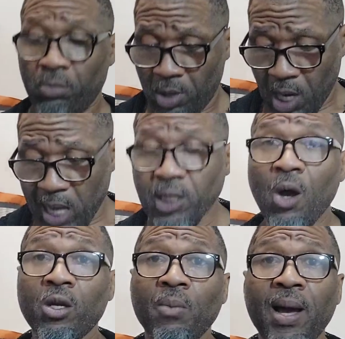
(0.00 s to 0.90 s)
not
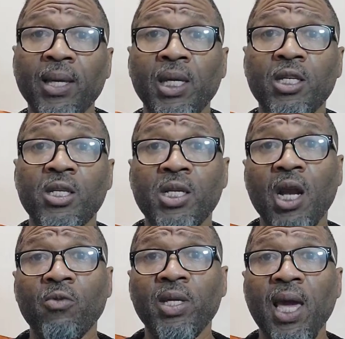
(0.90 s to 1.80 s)
talking about getting
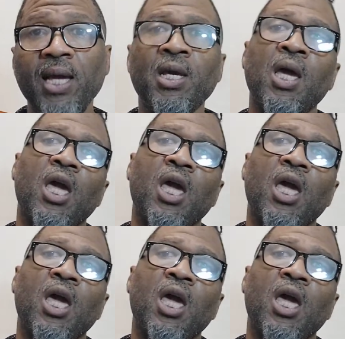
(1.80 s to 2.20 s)
T'Challa recast.